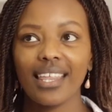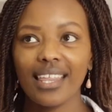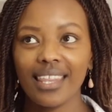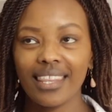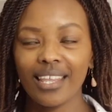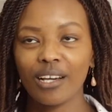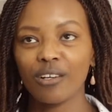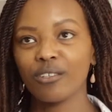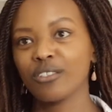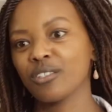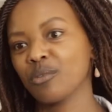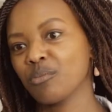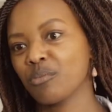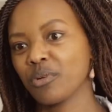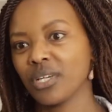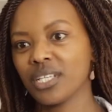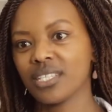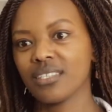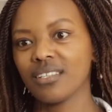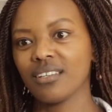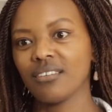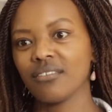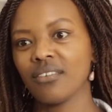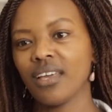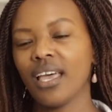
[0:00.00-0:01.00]
That was
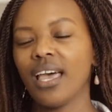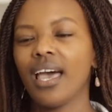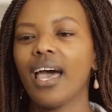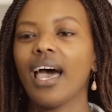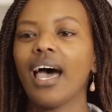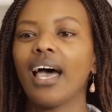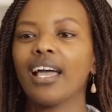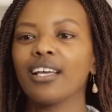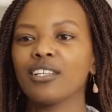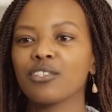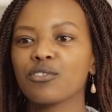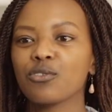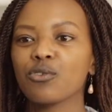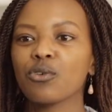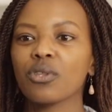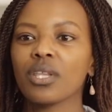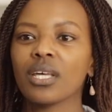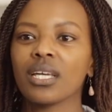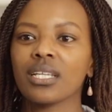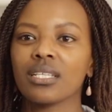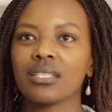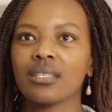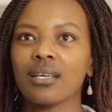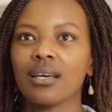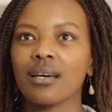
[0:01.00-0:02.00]
impressive. I saw
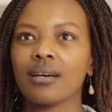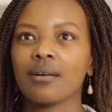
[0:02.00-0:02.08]
that